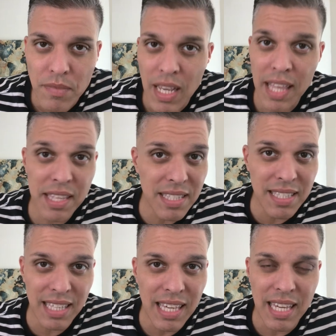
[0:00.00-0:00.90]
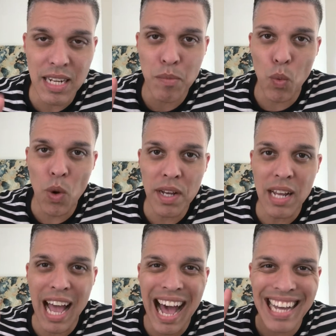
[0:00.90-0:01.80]
and this is a key, number
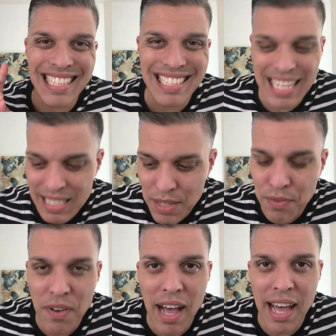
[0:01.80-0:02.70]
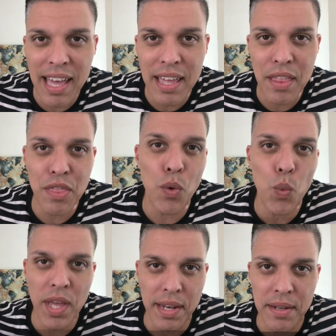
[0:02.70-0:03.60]
one, identify the
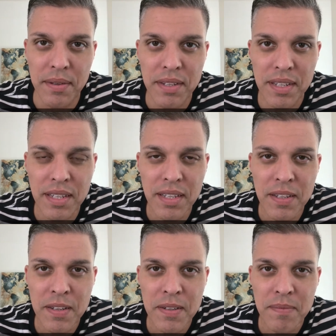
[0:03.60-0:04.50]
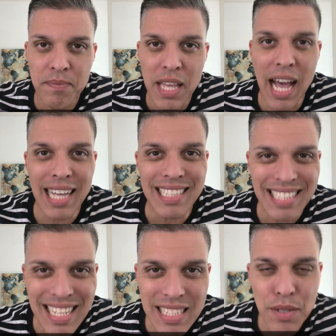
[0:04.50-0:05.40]
win.
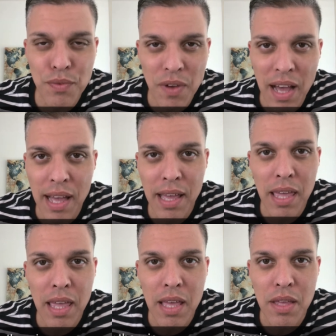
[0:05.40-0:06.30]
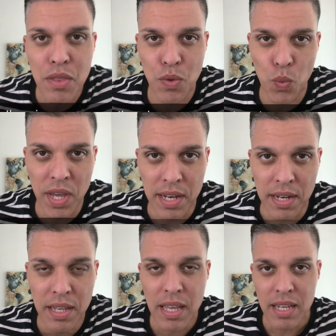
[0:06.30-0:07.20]
Identify the
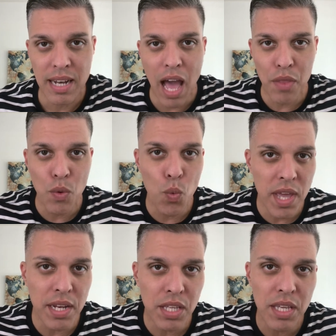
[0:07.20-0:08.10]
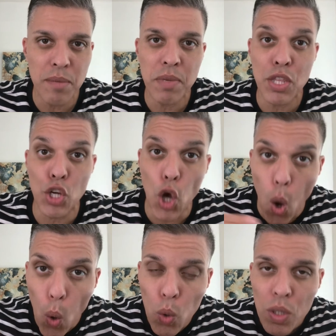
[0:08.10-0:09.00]
win. Now, the win can be the
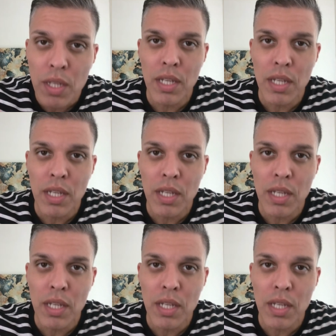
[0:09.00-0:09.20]
goal.